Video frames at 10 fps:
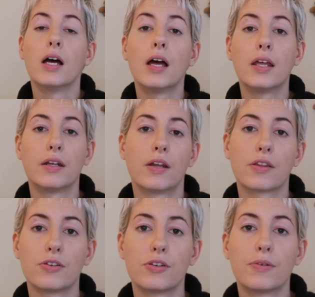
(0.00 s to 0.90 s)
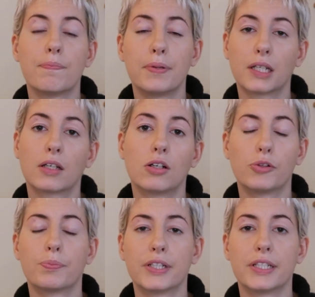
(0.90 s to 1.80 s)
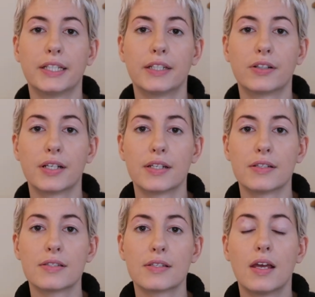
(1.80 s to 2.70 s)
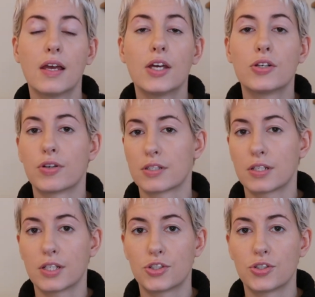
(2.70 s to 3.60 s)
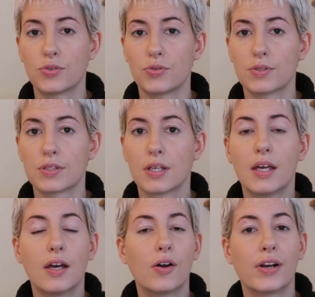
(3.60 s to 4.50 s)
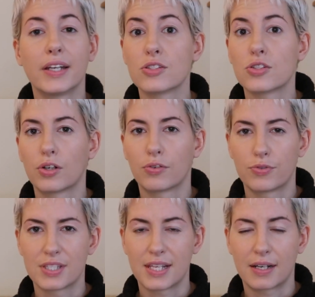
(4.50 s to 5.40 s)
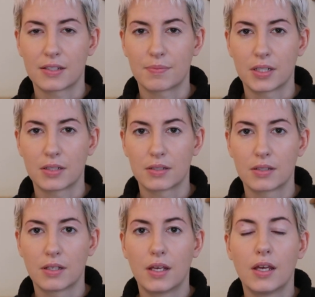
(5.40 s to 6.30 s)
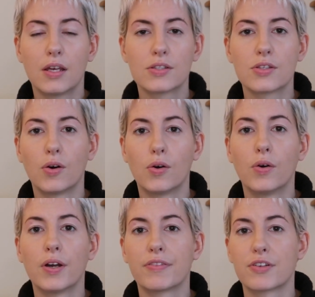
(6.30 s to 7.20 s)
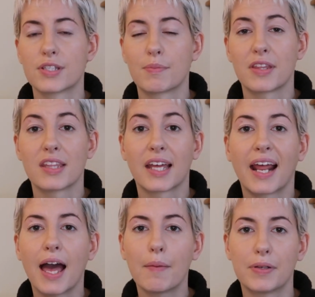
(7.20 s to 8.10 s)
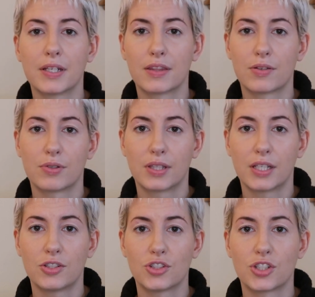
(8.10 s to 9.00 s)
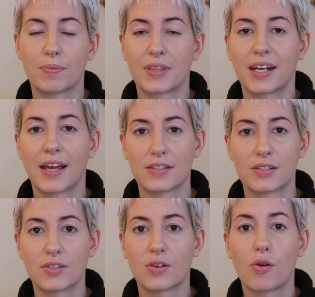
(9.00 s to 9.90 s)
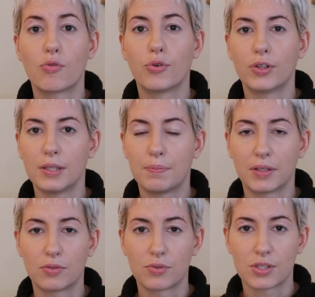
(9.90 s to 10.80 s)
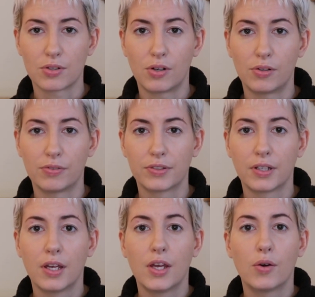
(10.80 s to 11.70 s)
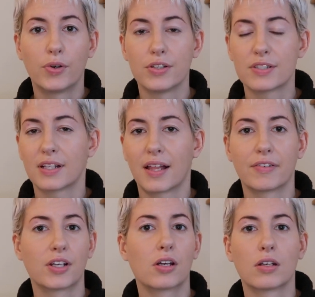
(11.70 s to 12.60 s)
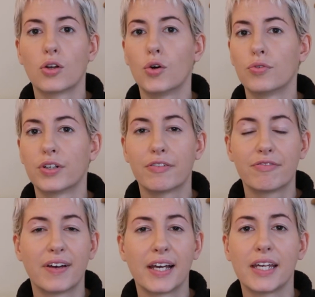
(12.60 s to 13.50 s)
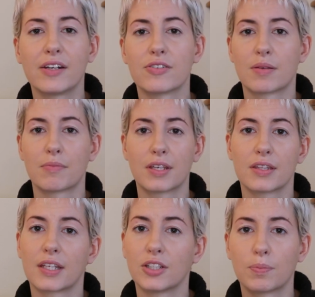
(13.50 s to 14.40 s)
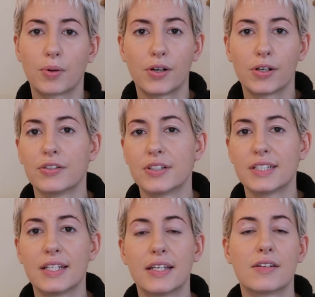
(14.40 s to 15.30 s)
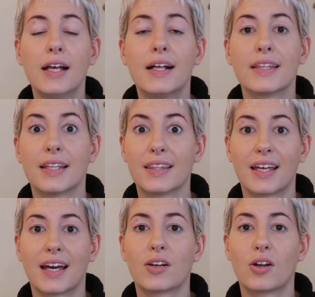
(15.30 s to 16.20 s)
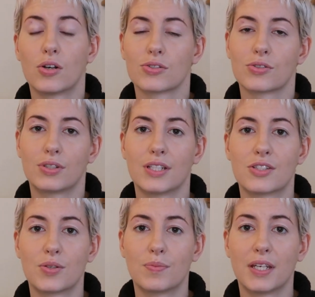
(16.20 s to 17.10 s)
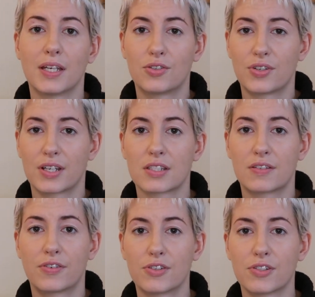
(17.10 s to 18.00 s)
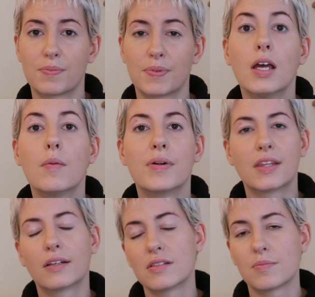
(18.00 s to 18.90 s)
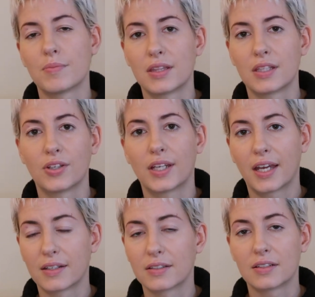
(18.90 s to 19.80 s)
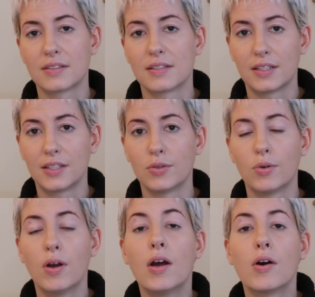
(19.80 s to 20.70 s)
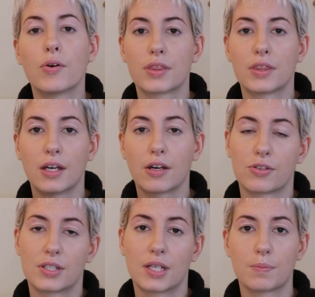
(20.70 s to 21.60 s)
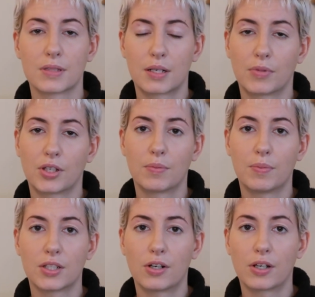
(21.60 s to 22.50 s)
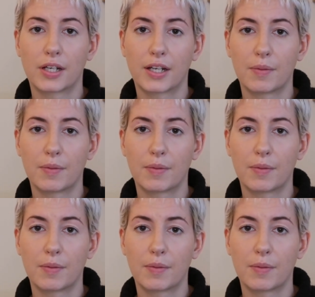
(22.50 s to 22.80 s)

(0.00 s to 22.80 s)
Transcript: Another big culprit here is trust issues or any sort of resentment. So if there's something that happened in the relationship that hasn't fully been resolved, or you still haven't gotten over a fight or something that your partner did, then that also needs to be addressed first. But that doesn't mean that you can't continue with the other tips that I'm going to be talking